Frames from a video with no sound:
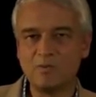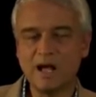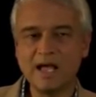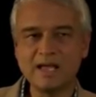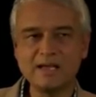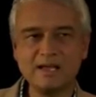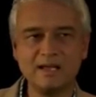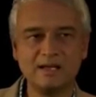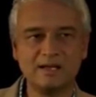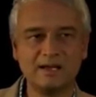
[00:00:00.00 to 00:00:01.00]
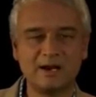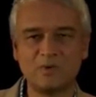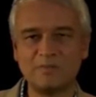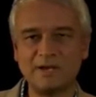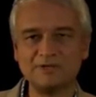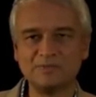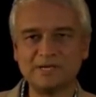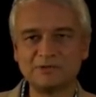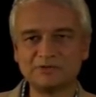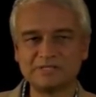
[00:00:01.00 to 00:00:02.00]
why might you
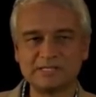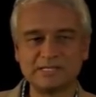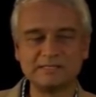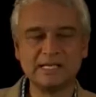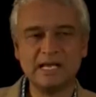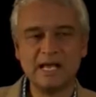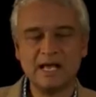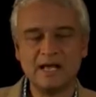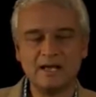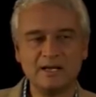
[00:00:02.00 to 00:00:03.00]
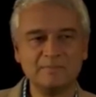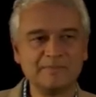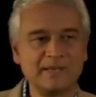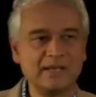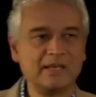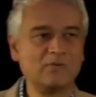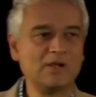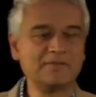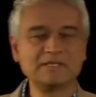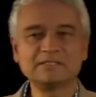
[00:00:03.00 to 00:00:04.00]
be interested in this?
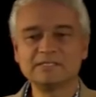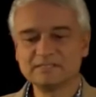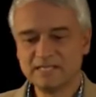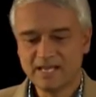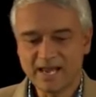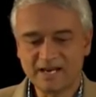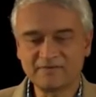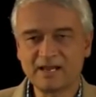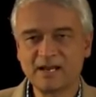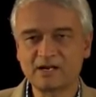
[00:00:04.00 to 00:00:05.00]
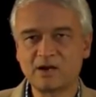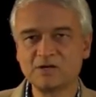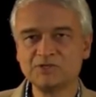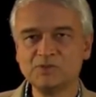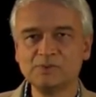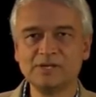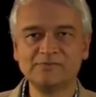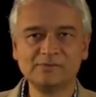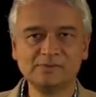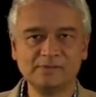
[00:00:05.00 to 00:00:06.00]
Well, this is at a cartoon
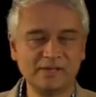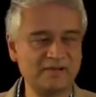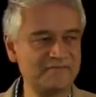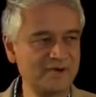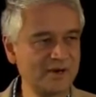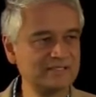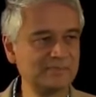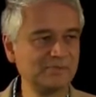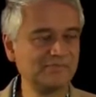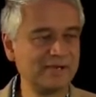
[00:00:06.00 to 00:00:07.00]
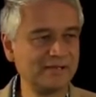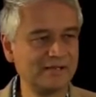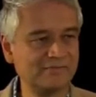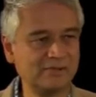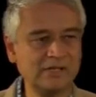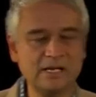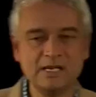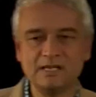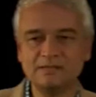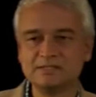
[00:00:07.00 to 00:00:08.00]
level, in a very simplified level.
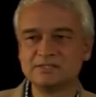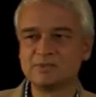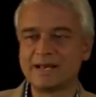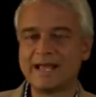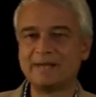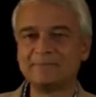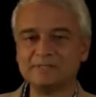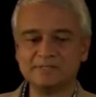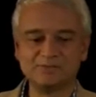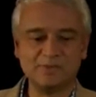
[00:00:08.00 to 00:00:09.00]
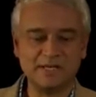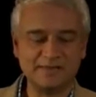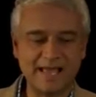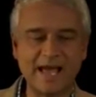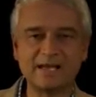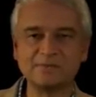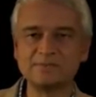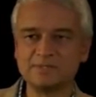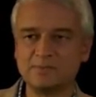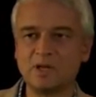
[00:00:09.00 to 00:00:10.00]
This is what happens with
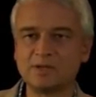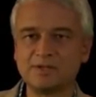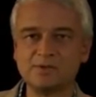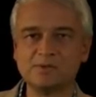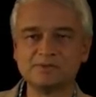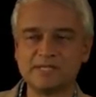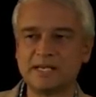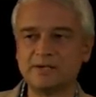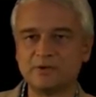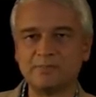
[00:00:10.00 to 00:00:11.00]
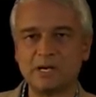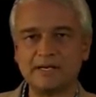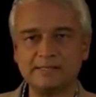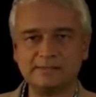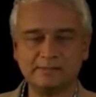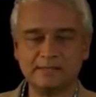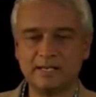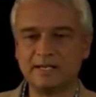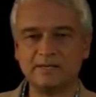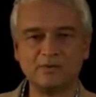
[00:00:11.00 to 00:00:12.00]
atoms and molecules in your body
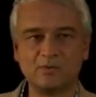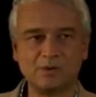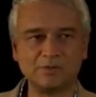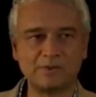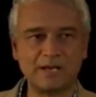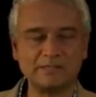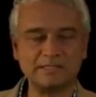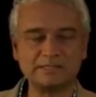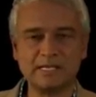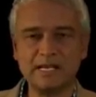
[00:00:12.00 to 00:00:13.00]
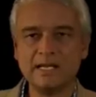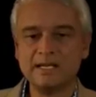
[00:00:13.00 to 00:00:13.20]
and in the world around us.